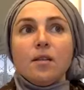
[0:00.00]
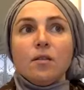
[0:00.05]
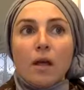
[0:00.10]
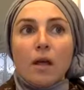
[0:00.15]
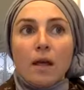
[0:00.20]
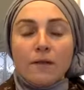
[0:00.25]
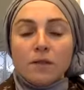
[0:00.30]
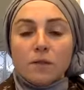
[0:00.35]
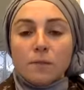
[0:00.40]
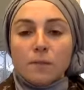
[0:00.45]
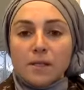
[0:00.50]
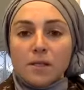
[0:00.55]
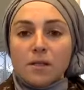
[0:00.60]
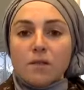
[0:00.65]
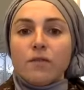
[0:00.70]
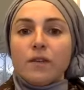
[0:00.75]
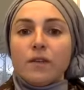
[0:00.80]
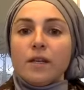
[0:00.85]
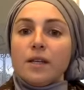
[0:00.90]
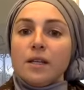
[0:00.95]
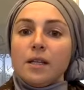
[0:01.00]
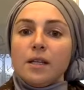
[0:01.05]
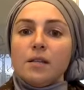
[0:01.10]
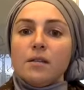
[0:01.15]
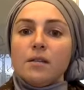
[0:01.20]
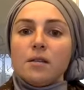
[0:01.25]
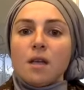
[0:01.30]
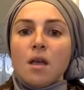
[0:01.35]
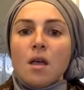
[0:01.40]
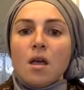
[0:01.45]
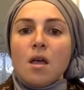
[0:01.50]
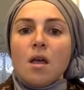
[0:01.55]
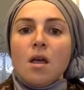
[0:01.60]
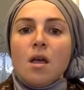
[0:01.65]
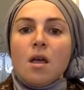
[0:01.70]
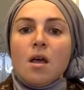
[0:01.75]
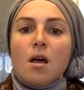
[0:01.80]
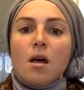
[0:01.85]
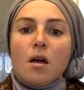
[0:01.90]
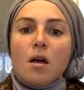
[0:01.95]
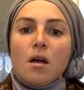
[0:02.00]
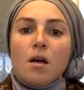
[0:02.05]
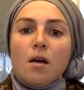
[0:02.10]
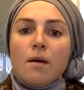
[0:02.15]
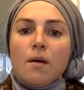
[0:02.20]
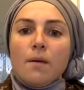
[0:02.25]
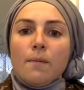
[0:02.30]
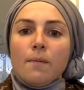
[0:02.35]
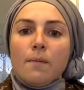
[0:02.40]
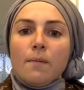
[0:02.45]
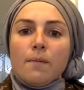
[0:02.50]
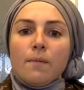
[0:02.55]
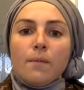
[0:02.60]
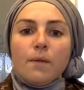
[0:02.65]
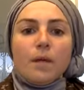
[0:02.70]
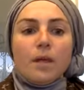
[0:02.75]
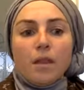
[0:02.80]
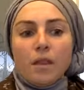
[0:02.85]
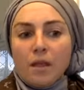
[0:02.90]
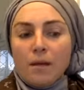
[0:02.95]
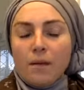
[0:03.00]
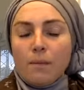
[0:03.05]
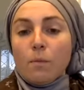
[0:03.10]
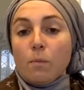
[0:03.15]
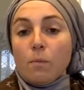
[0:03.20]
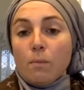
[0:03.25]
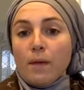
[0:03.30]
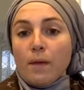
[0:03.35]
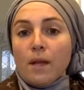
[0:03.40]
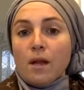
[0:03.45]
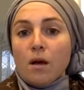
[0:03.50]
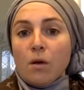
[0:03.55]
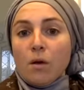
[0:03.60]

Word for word: or have specific needs, um, they mm. may not